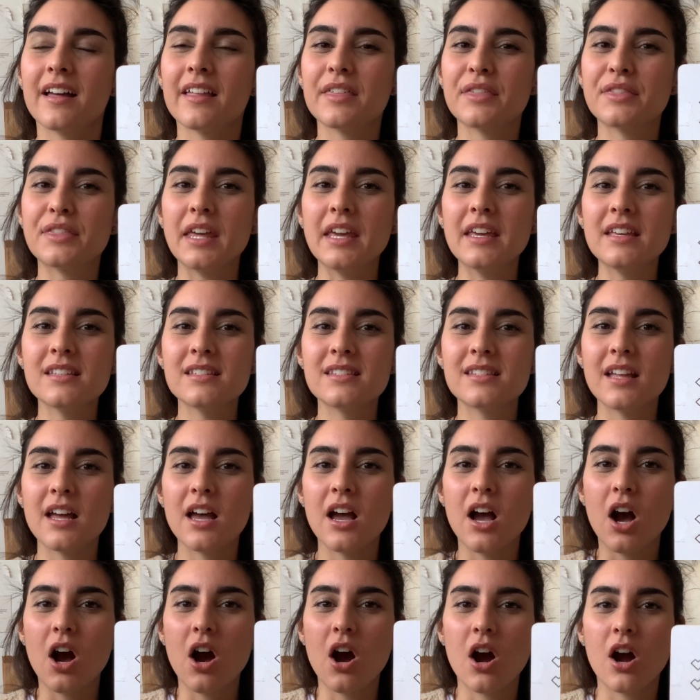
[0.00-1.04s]
things
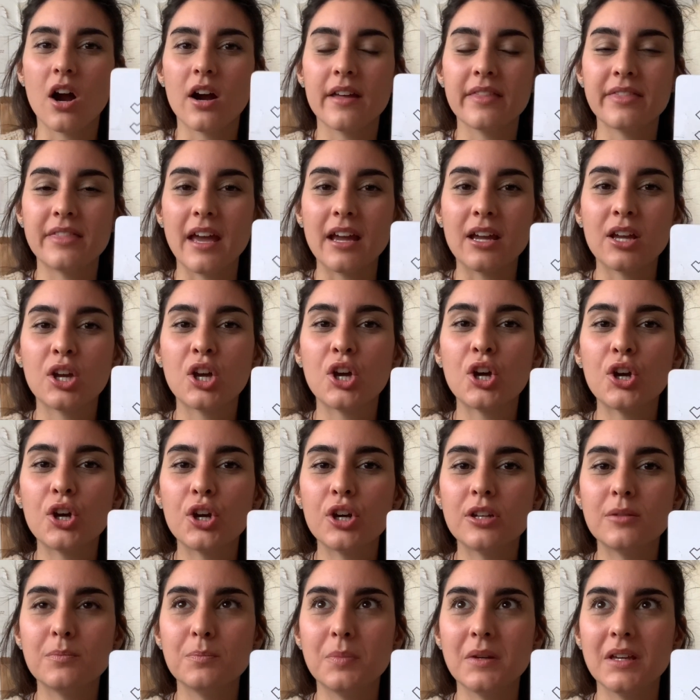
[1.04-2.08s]
that are, that
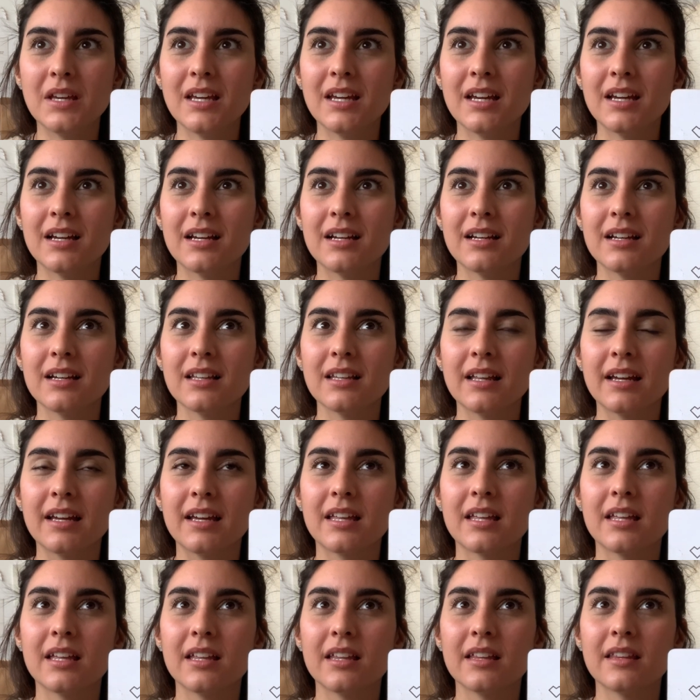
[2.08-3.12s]
could be like,
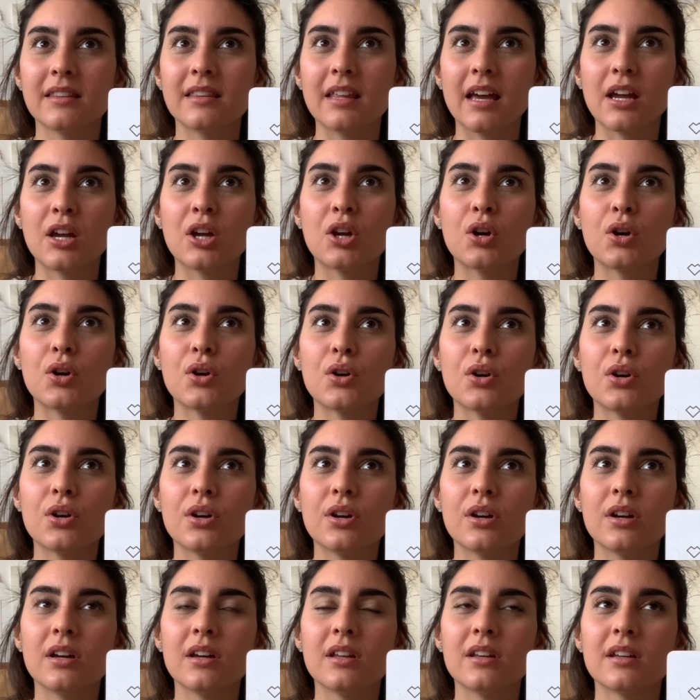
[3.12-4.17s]
that
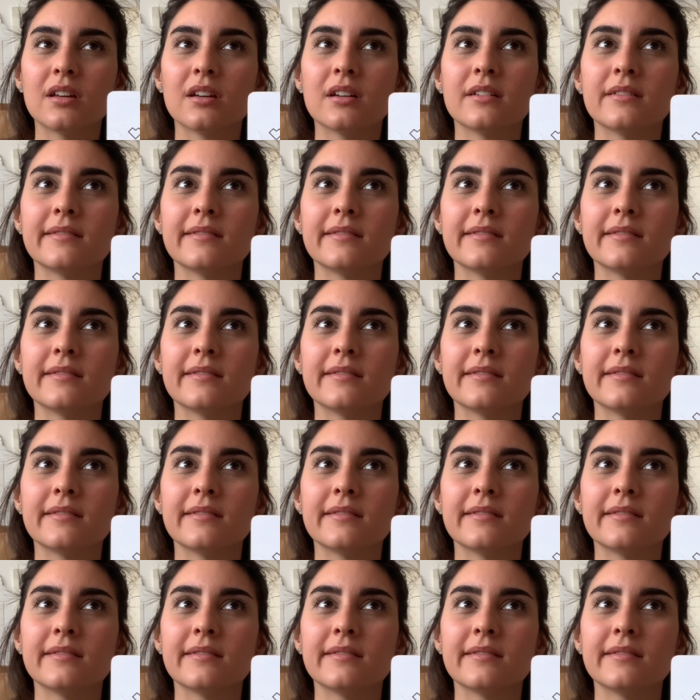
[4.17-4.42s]
could